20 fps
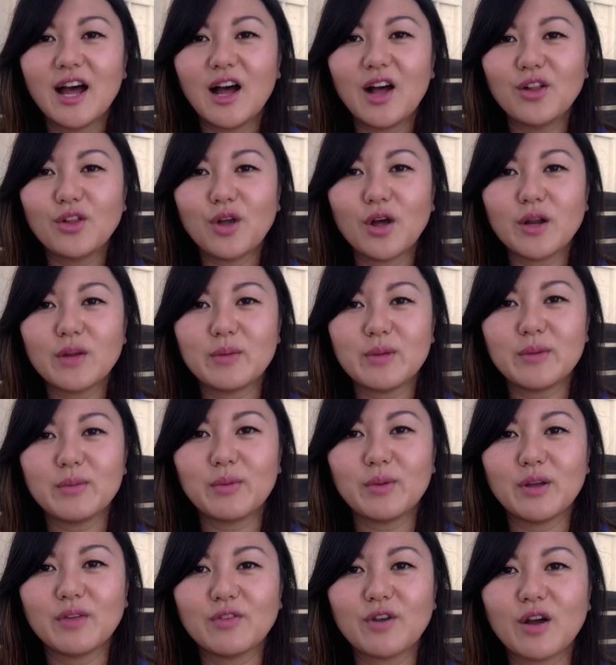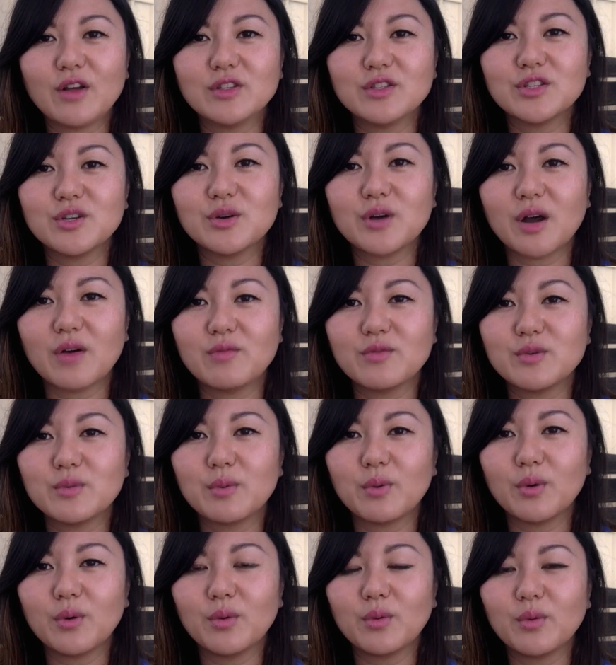a lot of people have gotten so
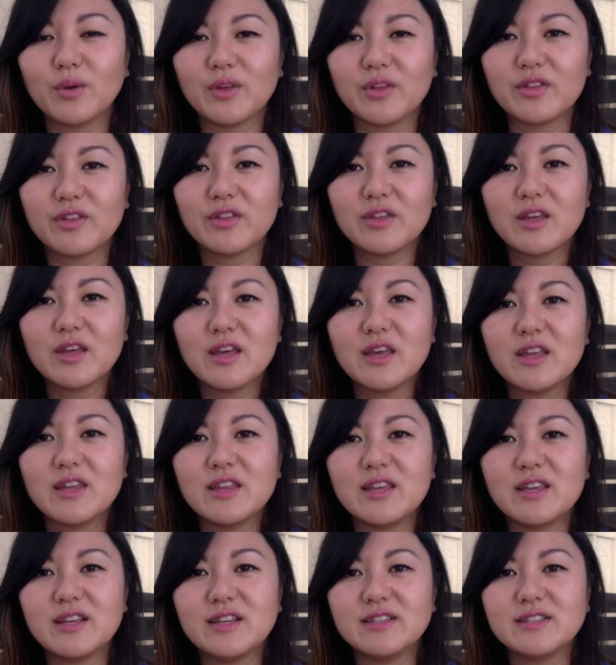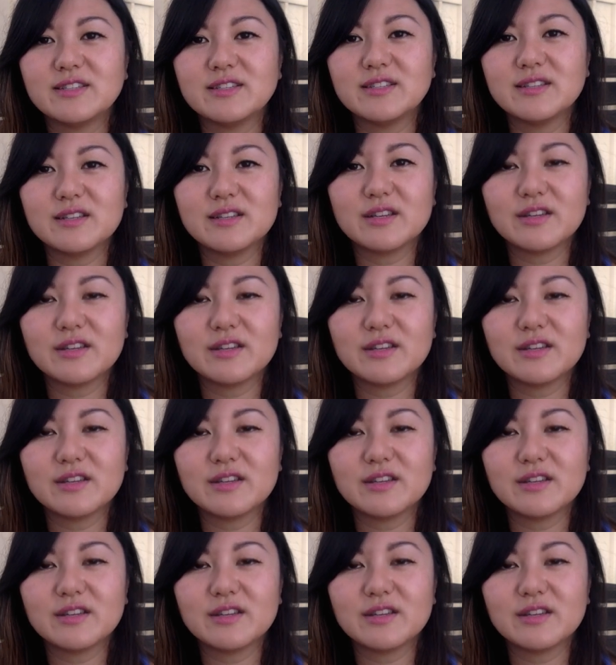comfortable with these